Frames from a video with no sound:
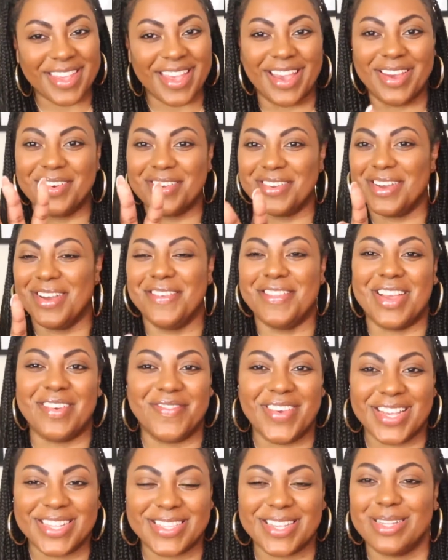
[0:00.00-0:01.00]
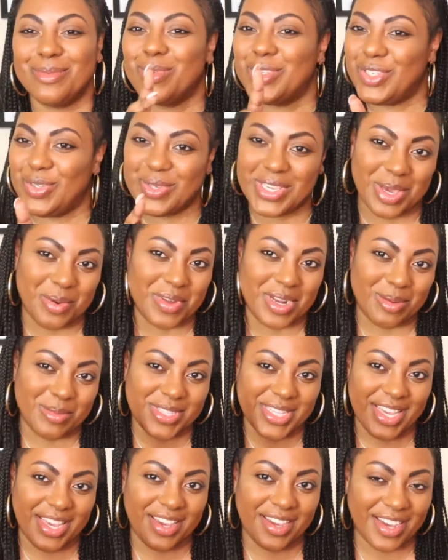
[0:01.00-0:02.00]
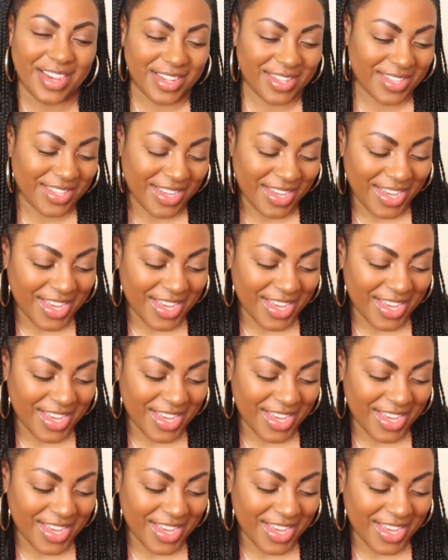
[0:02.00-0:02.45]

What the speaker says: I don't know if that makes sense, but you get what I'm saying, guys.